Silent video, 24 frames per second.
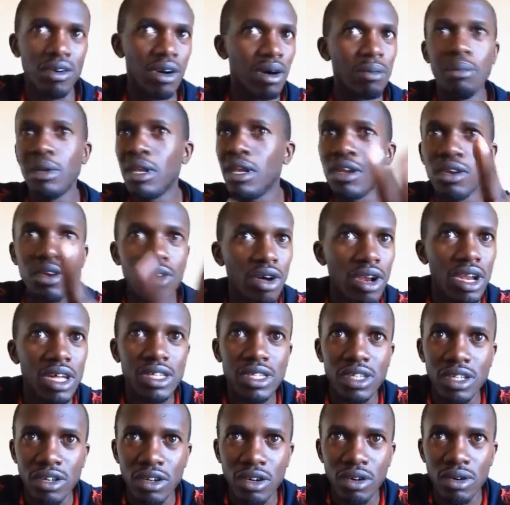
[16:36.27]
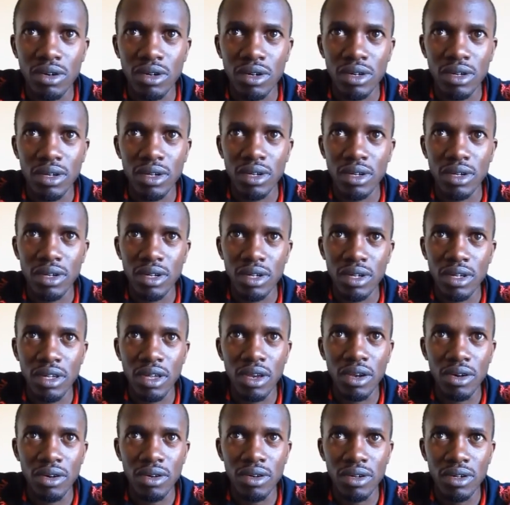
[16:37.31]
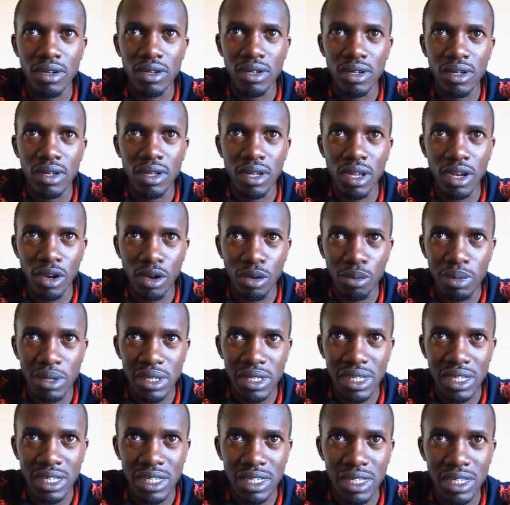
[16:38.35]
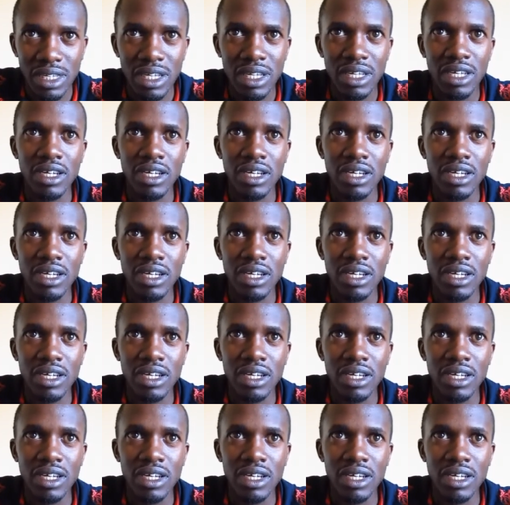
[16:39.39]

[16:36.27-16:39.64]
$1 million in your, you know, in your business.